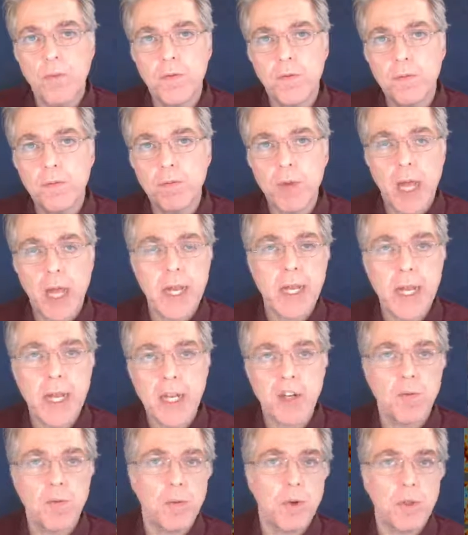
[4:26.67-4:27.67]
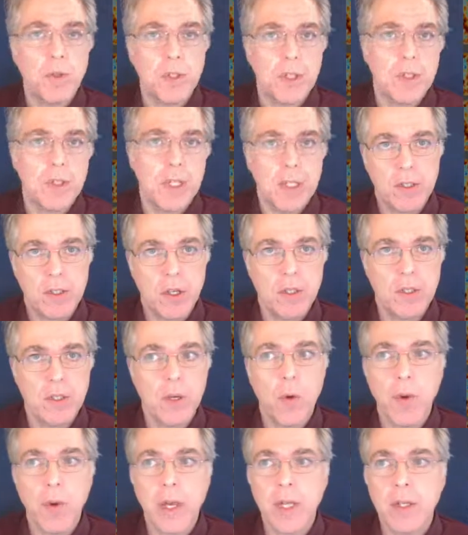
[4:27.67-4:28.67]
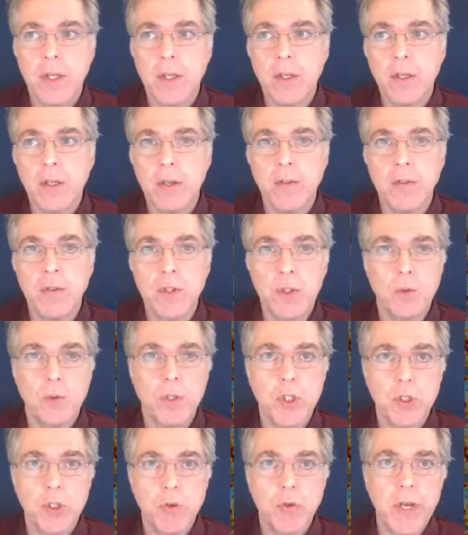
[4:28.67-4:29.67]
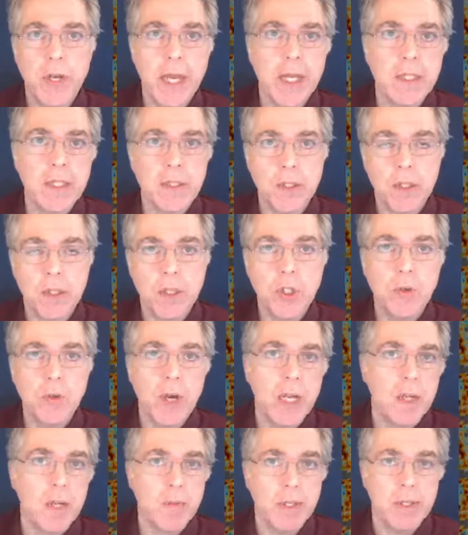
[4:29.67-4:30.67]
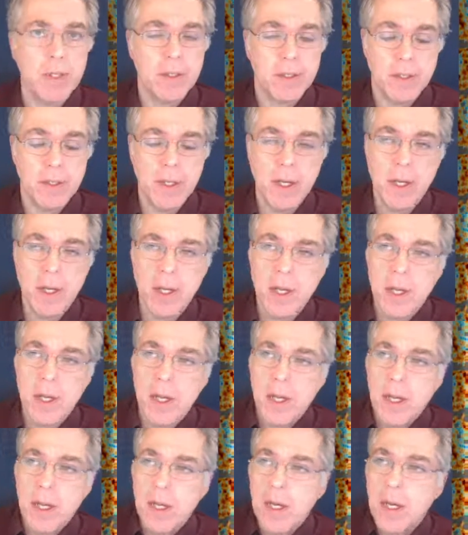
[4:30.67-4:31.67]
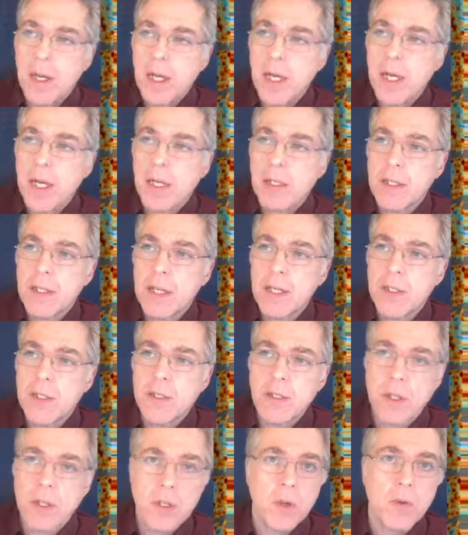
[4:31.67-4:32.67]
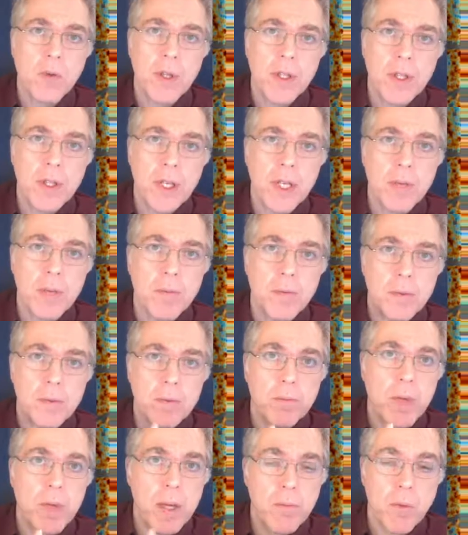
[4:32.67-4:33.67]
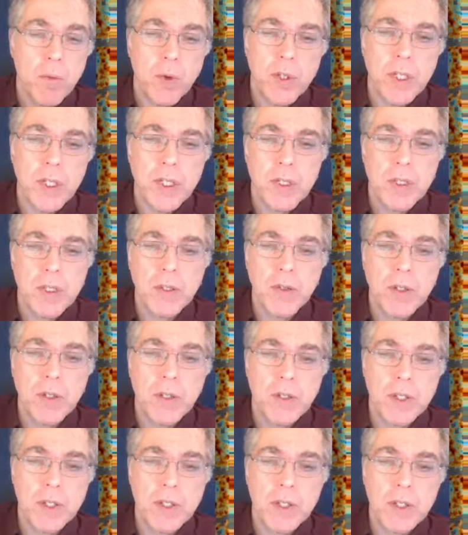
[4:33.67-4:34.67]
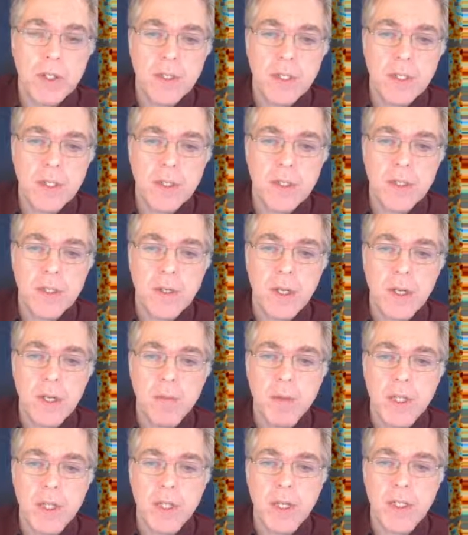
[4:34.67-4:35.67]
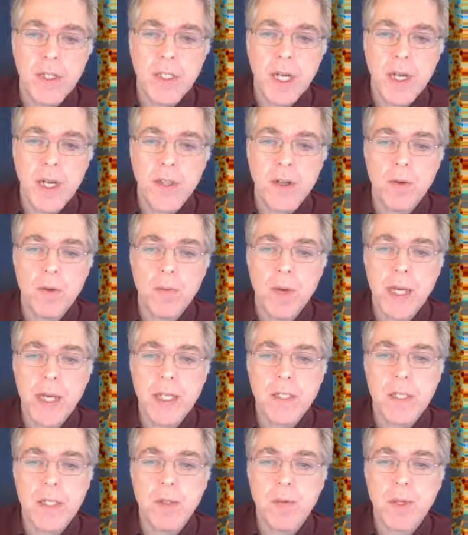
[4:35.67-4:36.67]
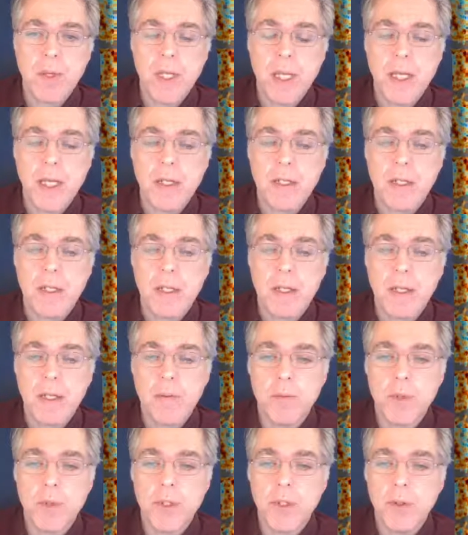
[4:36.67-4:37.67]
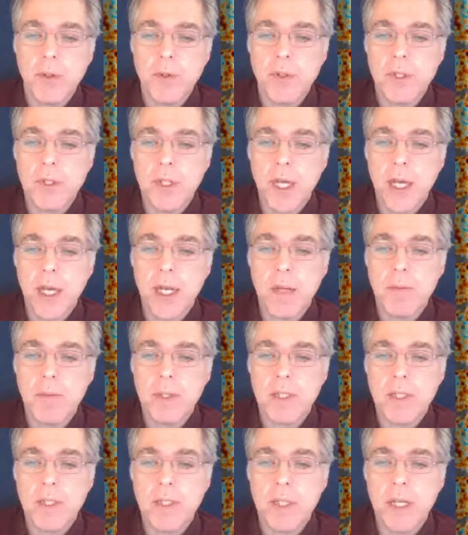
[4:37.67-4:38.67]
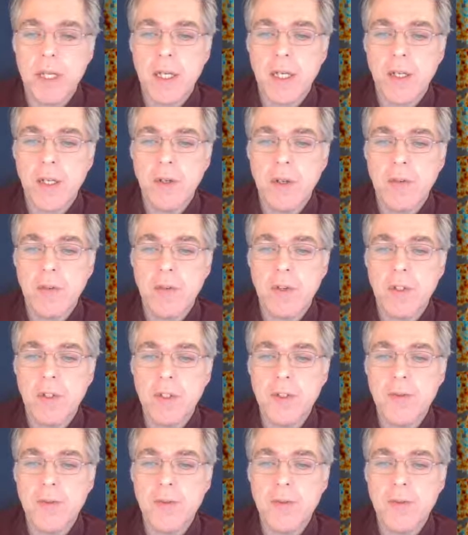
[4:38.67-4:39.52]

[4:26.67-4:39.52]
any kind of process that's ongoing in the universe which creates new elements. And there's not only the primordial nucleosynthesis, but there's other ways that we can produce elements in the universe.